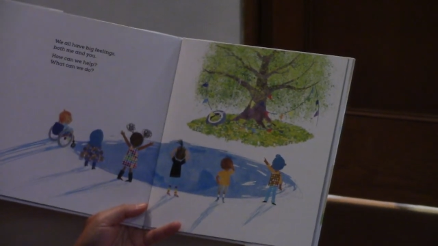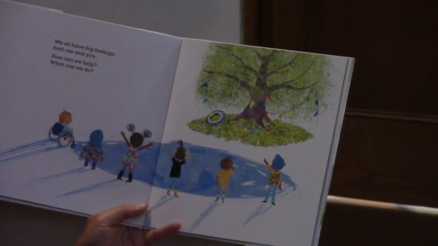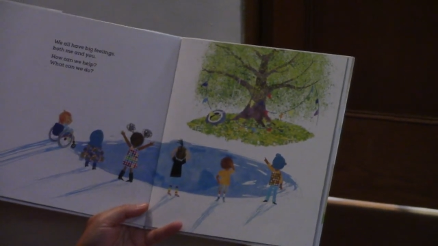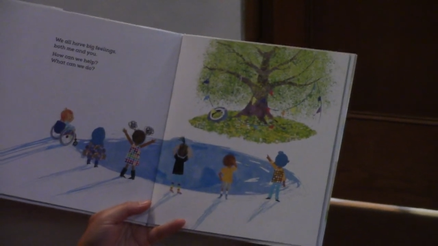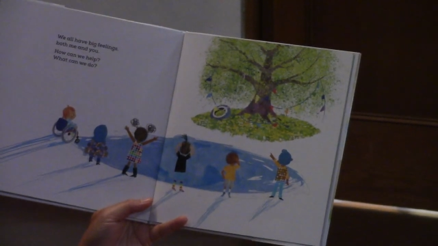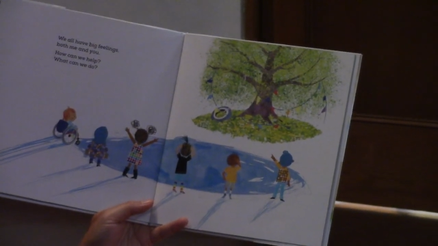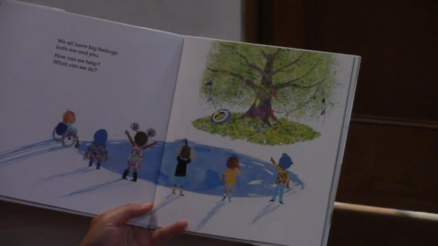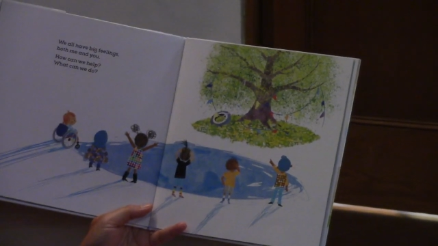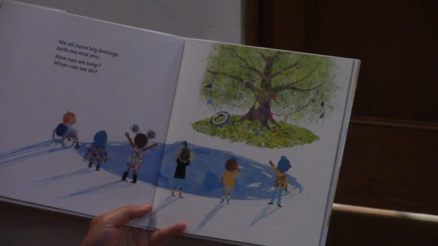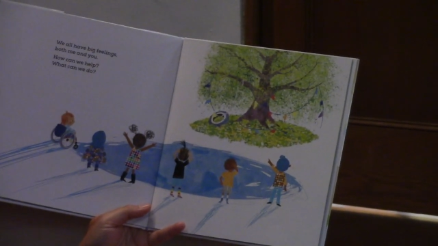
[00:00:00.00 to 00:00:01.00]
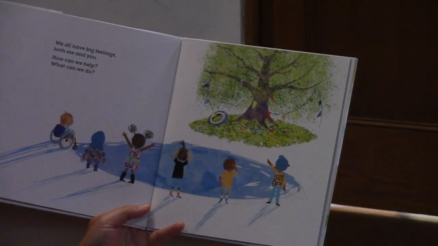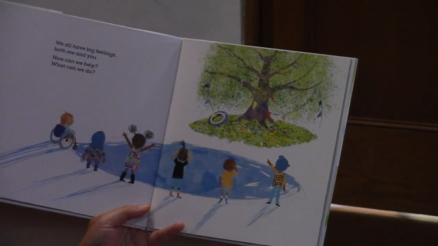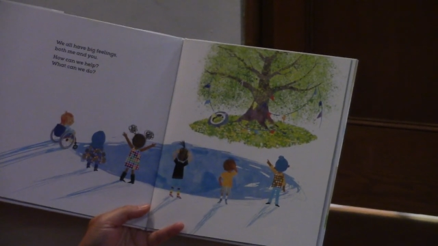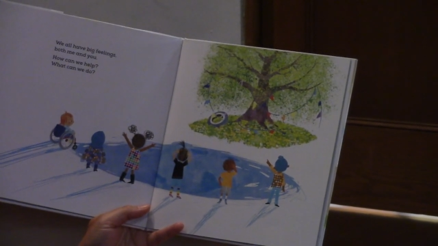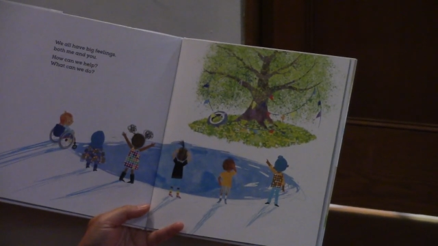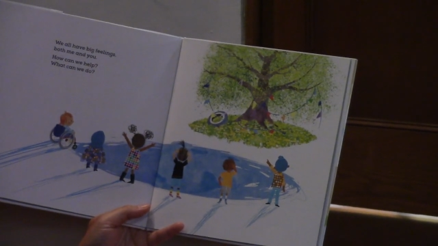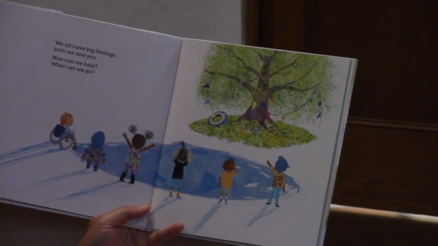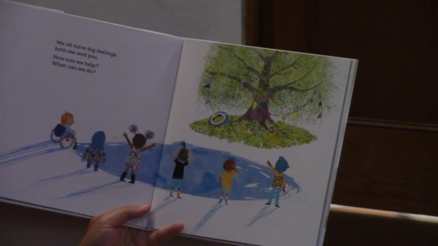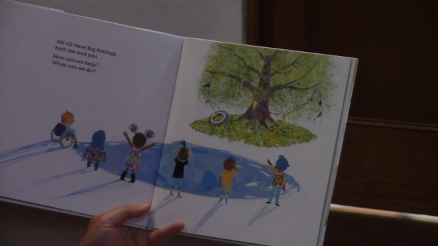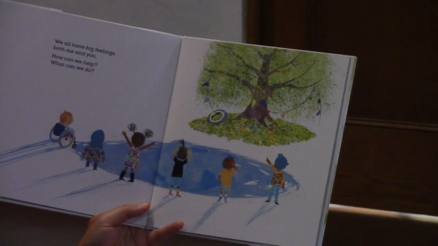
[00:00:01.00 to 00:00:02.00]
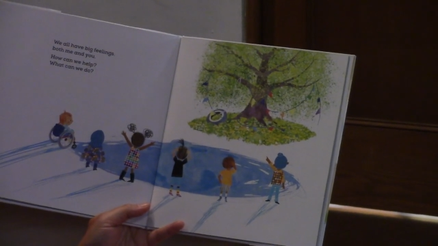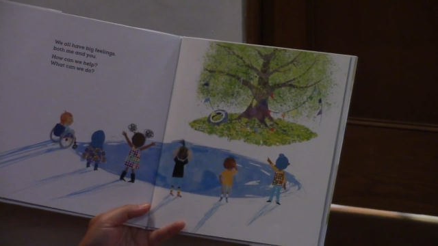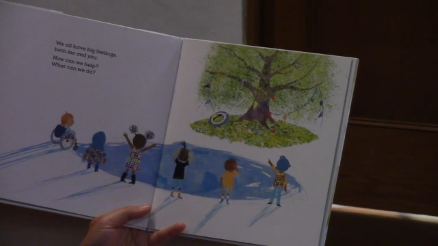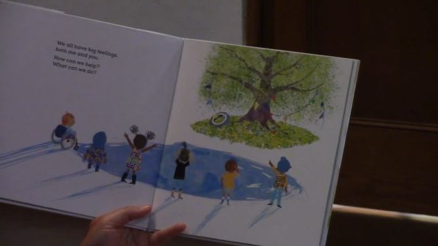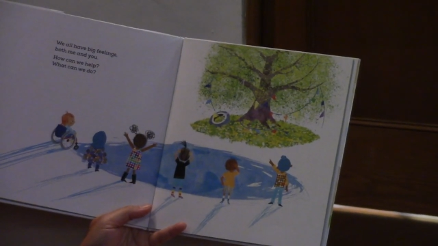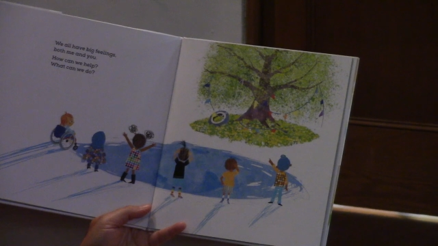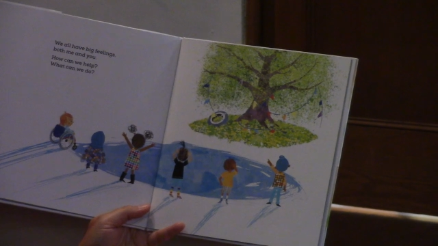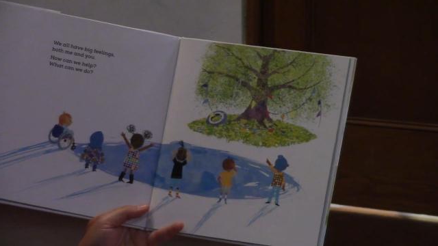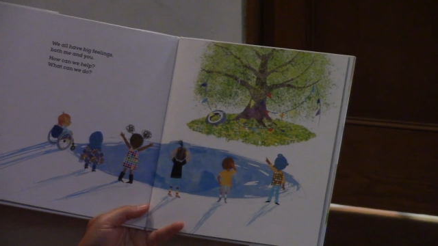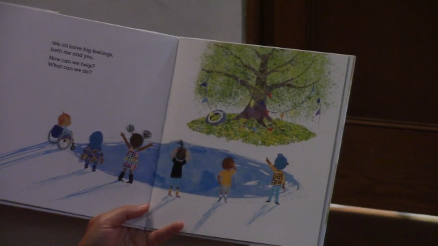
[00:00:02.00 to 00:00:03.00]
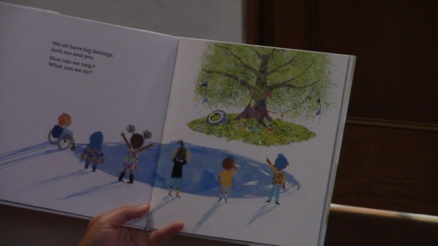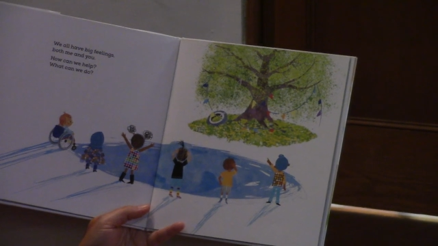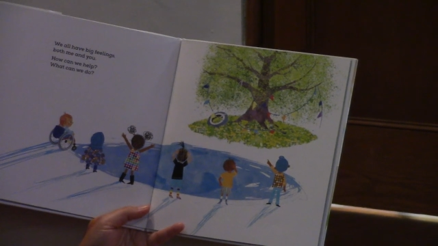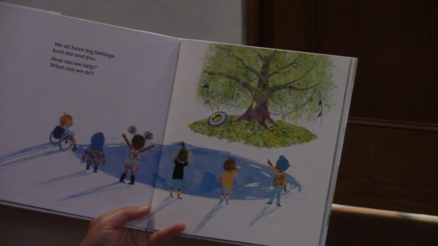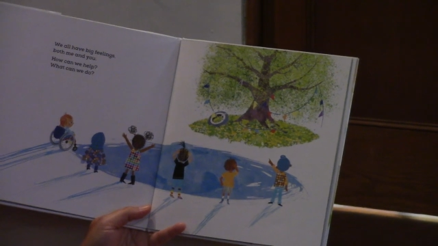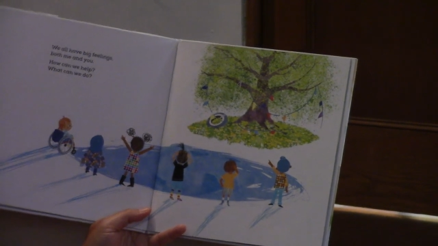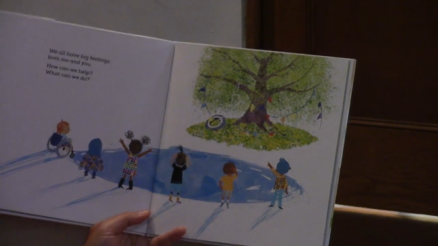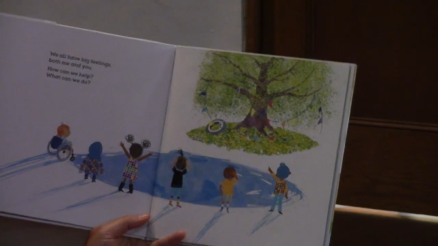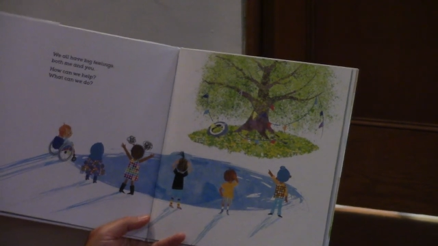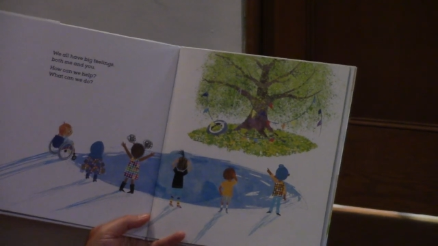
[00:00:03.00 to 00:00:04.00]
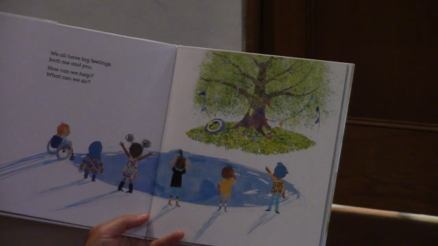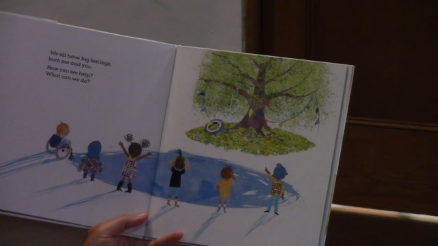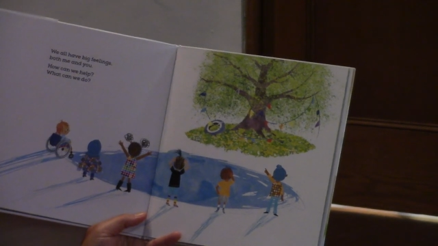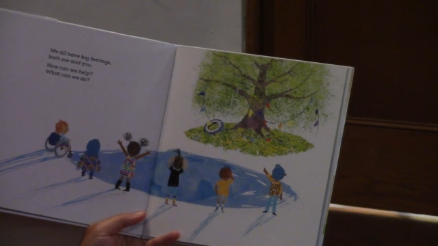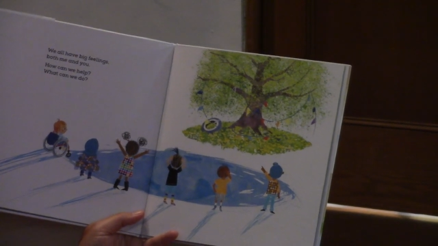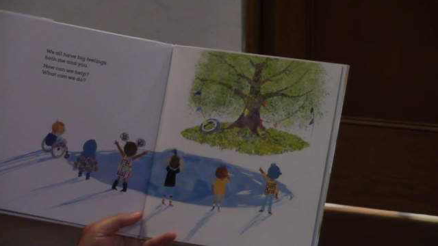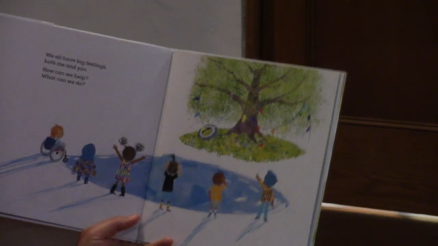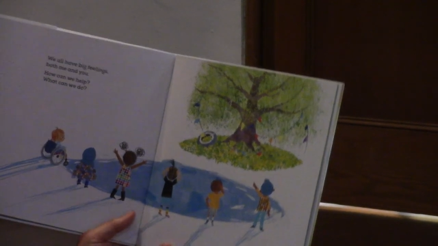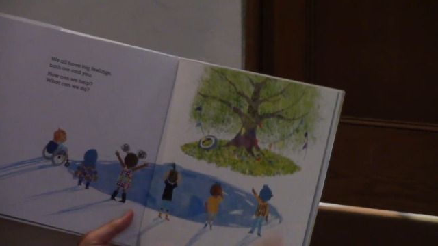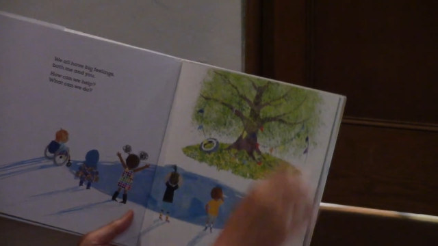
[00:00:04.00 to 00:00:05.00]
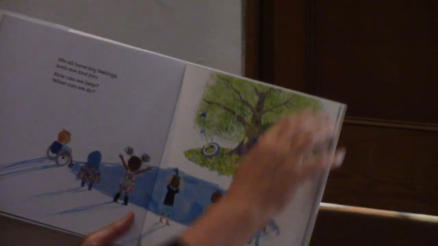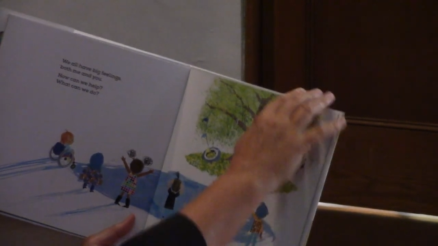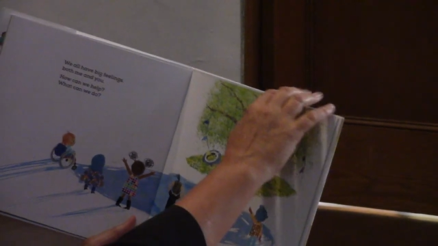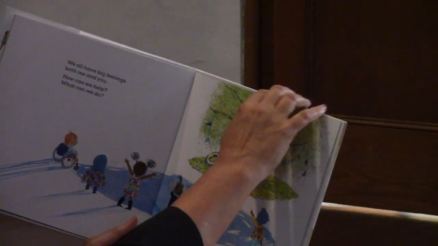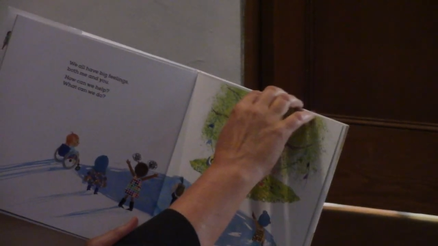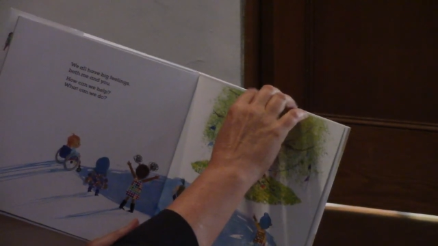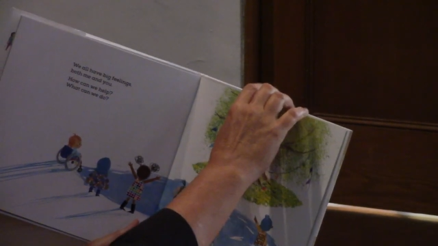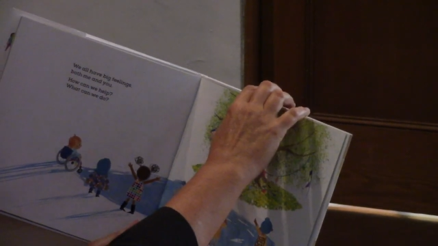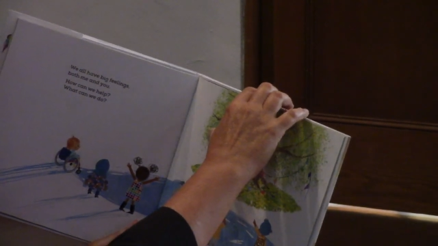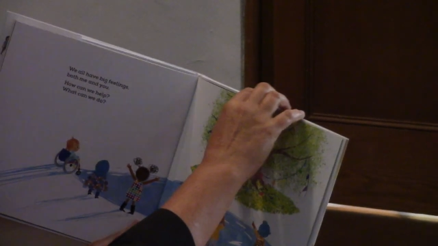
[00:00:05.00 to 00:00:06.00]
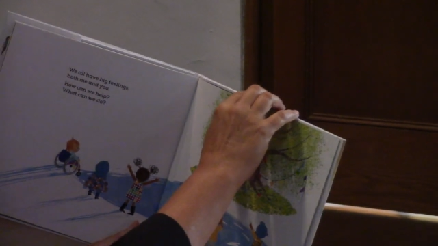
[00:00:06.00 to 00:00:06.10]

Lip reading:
No face is visible, so there are no lips to read.